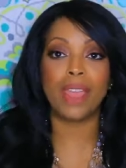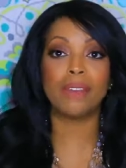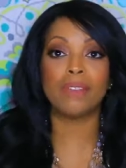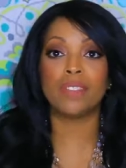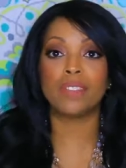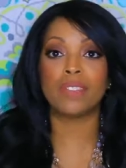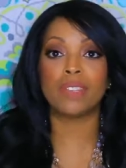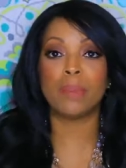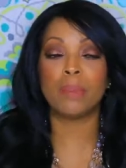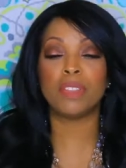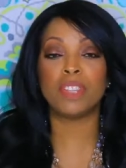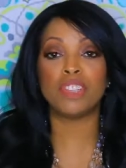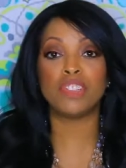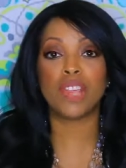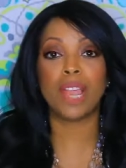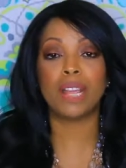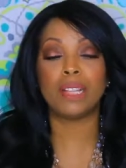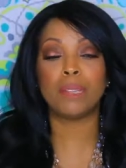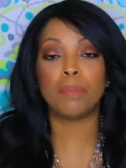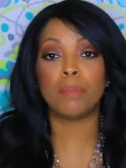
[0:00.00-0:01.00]
have some of the
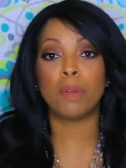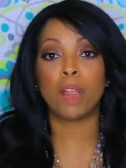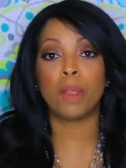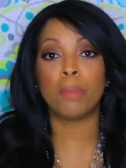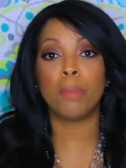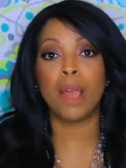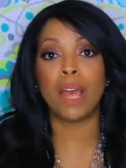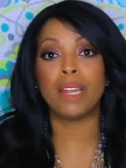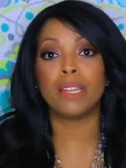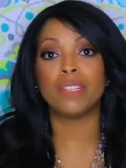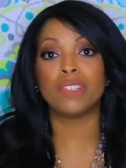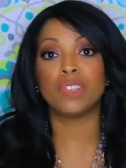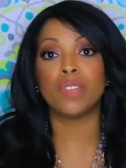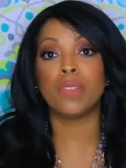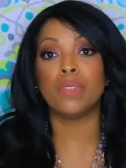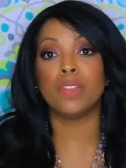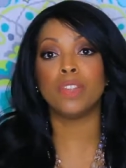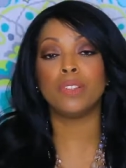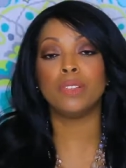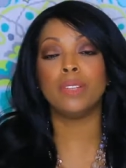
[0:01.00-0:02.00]
chocolate bar palettes
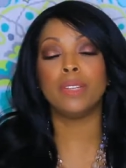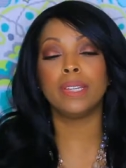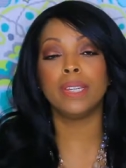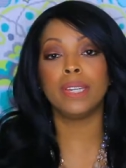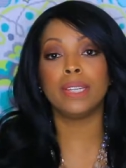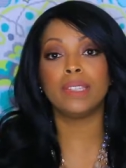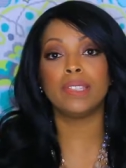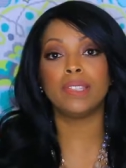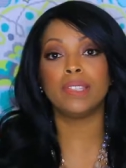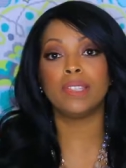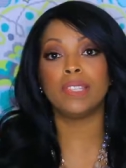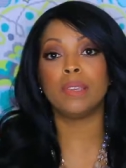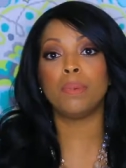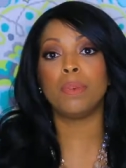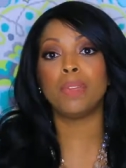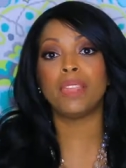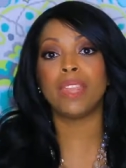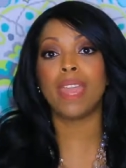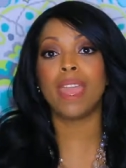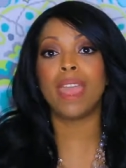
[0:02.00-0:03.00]
on there, and looking to see
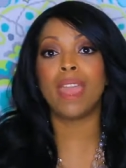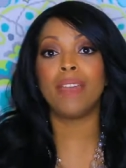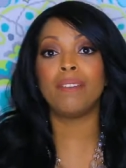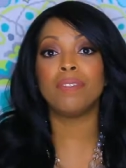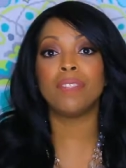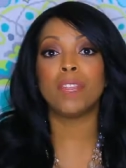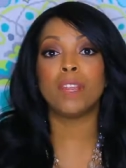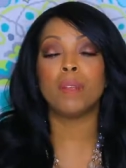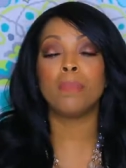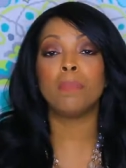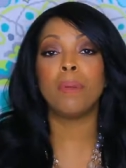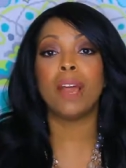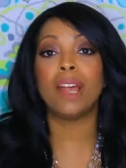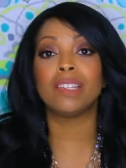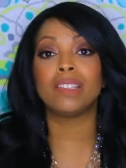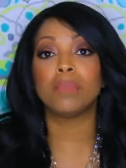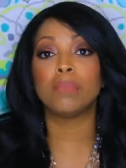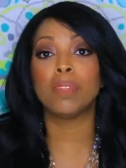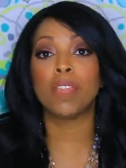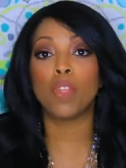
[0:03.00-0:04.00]
what they have there and
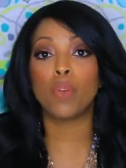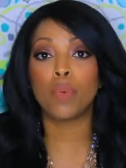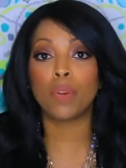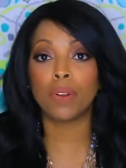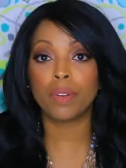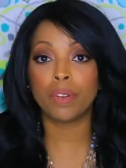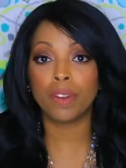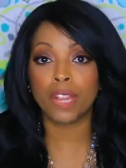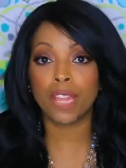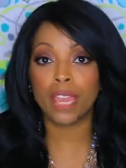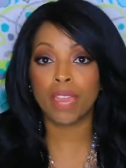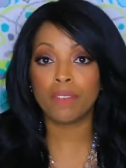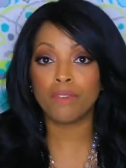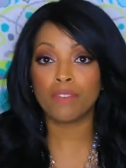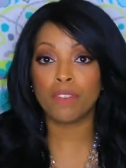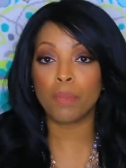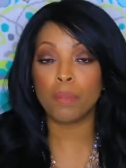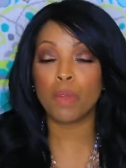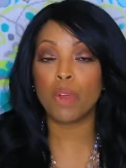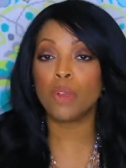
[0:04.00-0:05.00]
possibly ordering
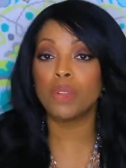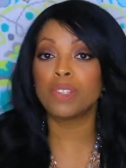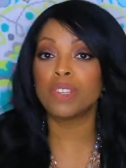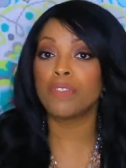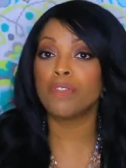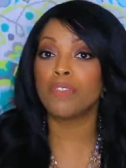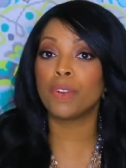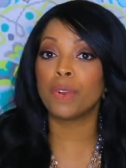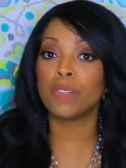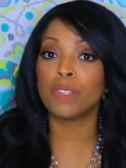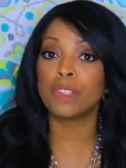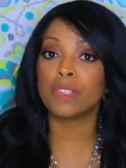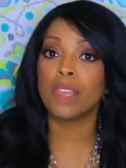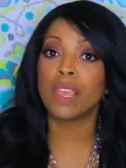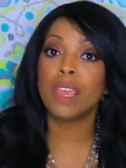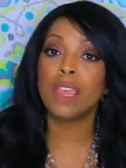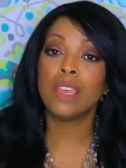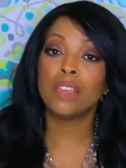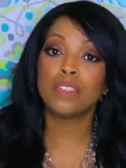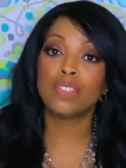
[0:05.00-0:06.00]
it from Ulta first
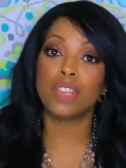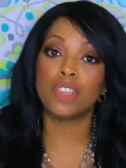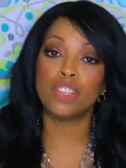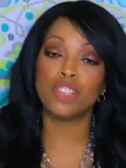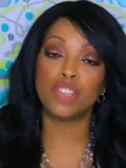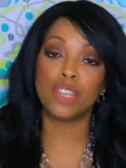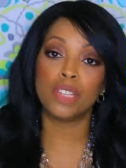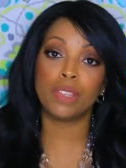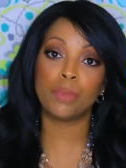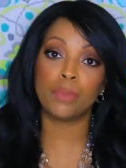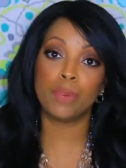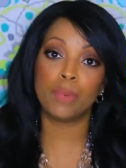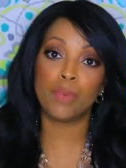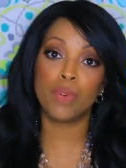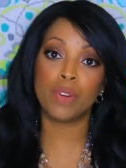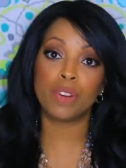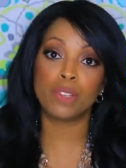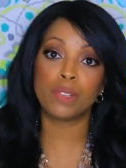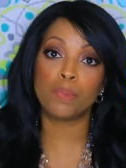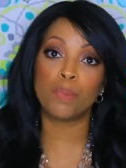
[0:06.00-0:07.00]
so that you get the
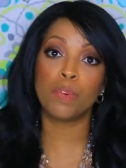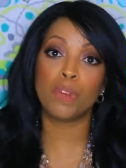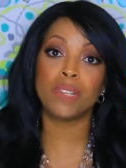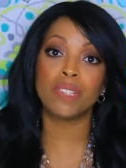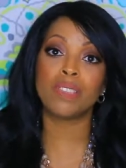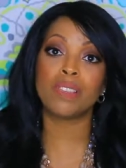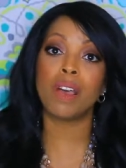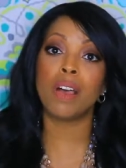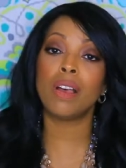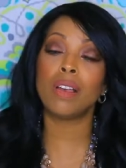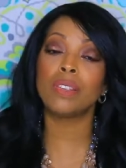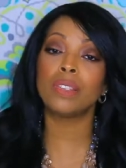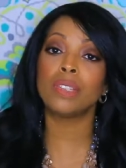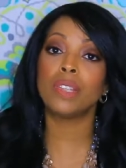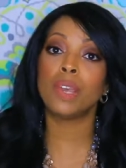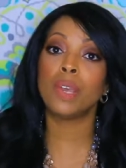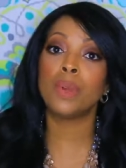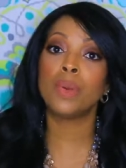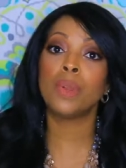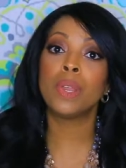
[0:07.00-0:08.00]
rewards points.
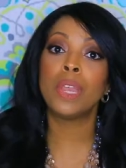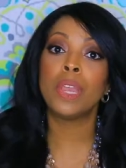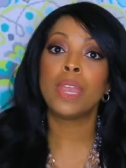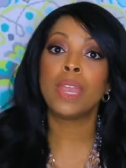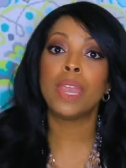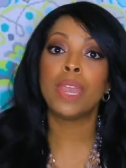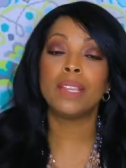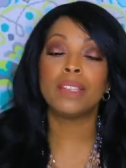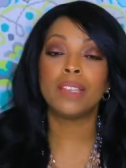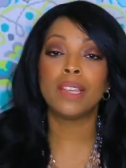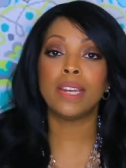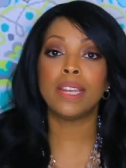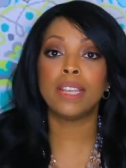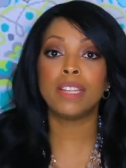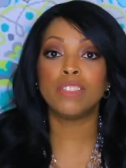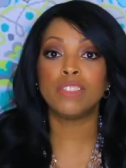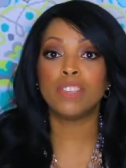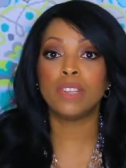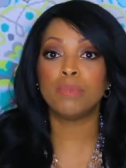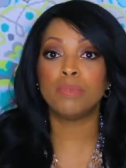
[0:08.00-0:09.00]
Also, it's going to
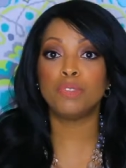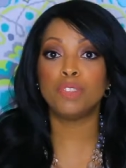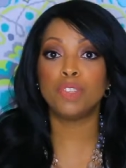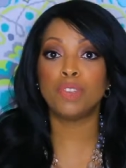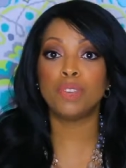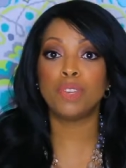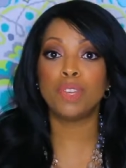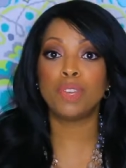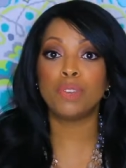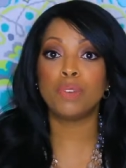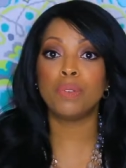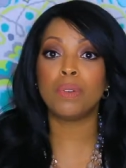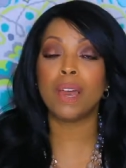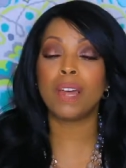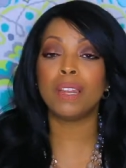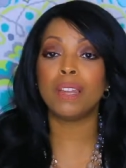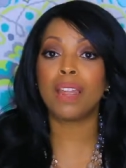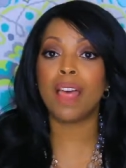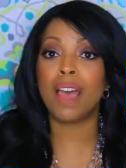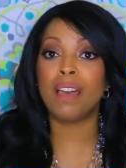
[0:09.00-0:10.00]
get shipped to you
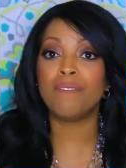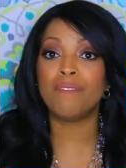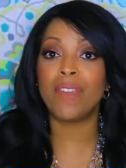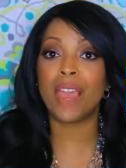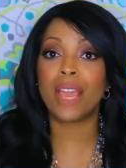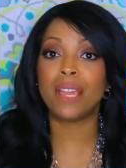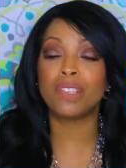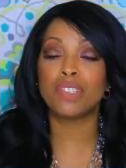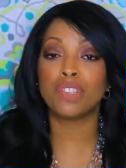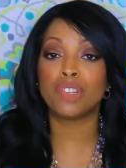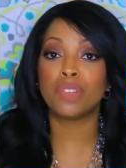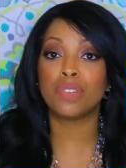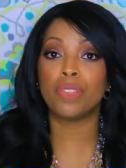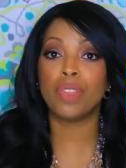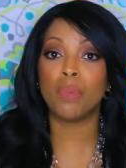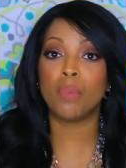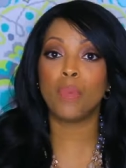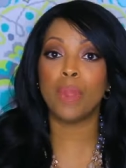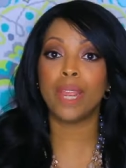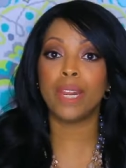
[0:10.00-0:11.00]
a lot faster
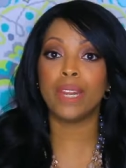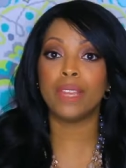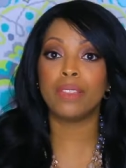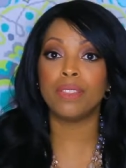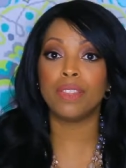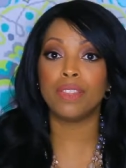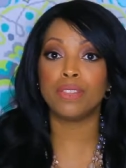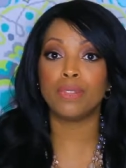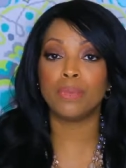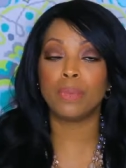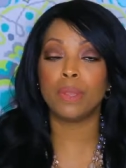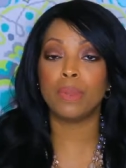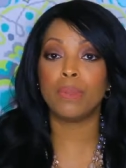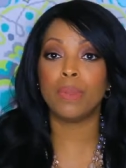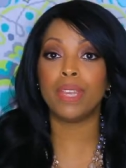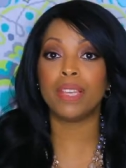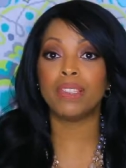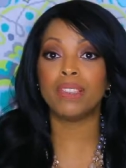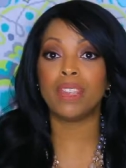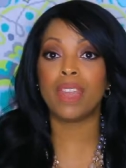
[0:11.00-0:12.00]
than waiting the three
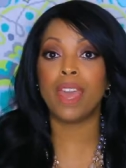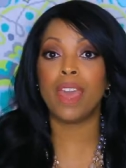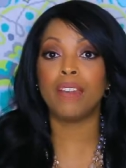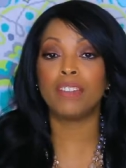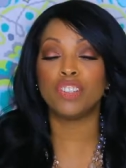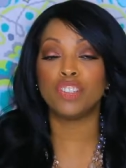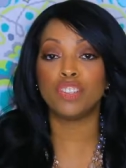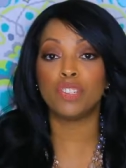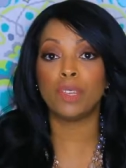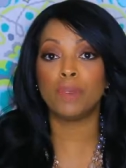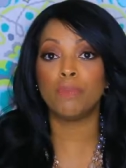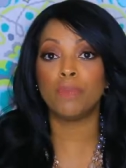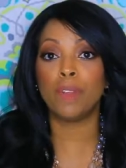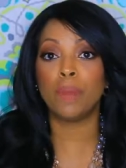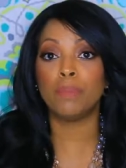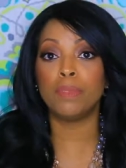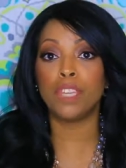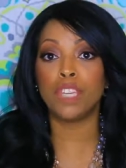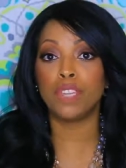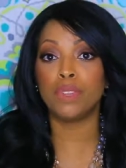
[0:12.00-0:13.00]
weeks to have it shipped
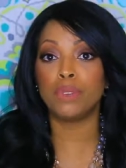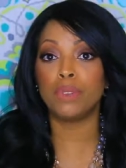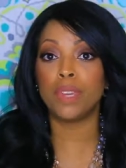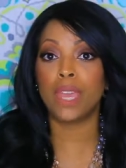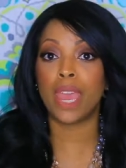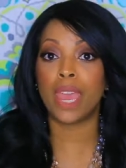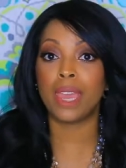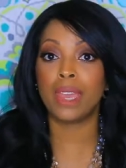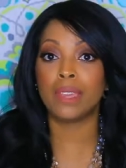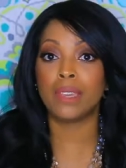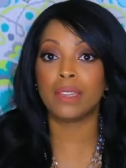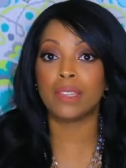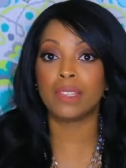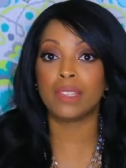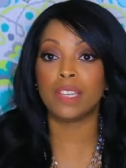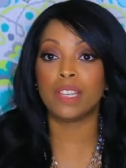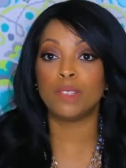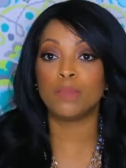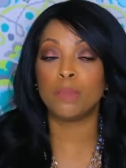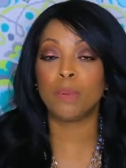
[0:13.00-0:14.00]
from the U K, because
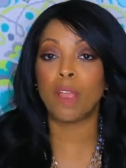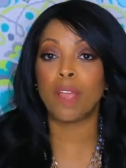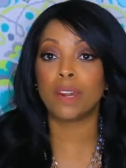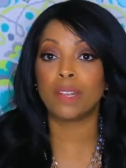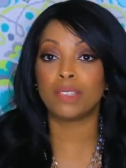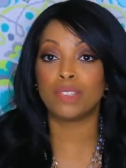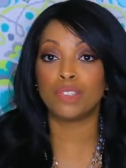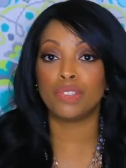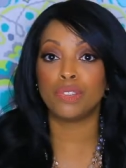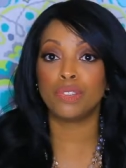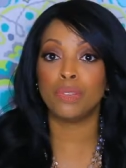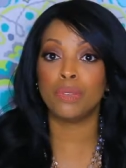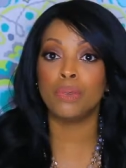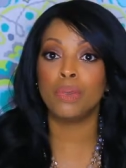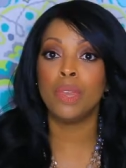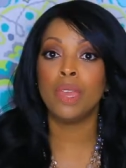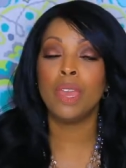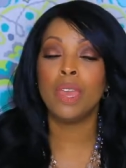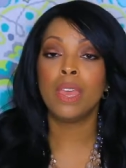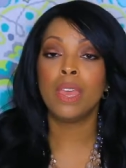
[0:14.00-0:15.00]
these products do